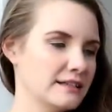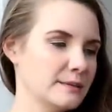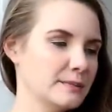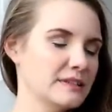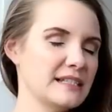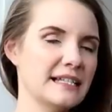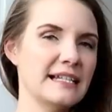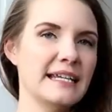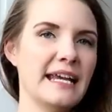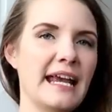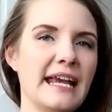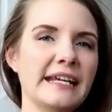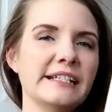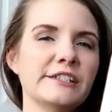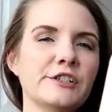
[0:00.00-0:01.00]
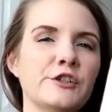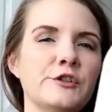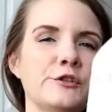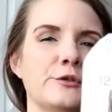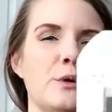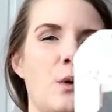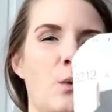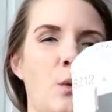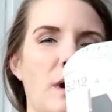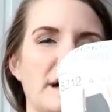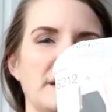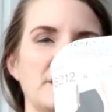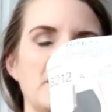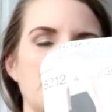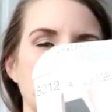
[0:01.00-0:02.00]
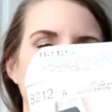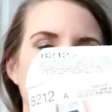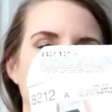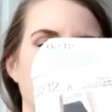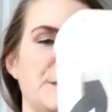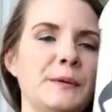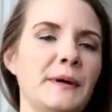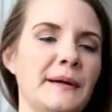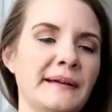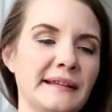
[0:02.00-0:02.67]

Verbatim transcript: Simplicity eight two one two.